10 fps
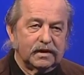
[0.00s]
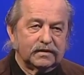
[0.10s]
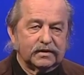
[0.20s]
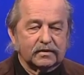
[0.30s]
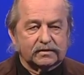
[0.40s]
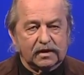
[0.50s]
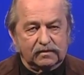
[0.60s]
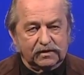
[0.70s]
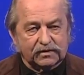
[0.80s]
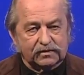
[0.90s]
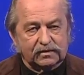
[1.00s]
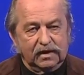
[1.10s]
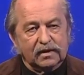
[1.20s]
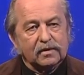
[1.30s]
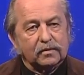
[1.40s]
It is either television
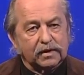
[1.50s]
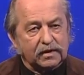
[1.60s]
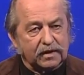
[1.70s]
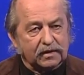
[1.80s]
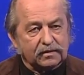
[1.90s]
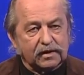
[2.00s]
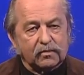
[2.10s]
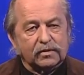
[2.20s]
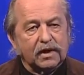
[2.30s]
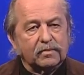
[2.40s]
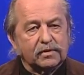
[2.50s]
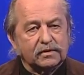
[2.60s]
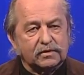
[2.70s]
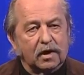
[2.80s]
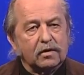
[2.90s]
or the internet. They mm-hmm. will not
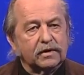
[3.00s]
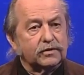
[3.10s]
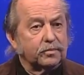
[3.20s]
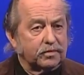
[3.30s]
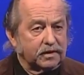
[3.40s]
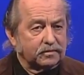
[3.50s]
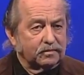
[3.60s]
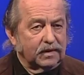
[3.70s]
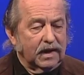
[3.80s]
put a dollar into print.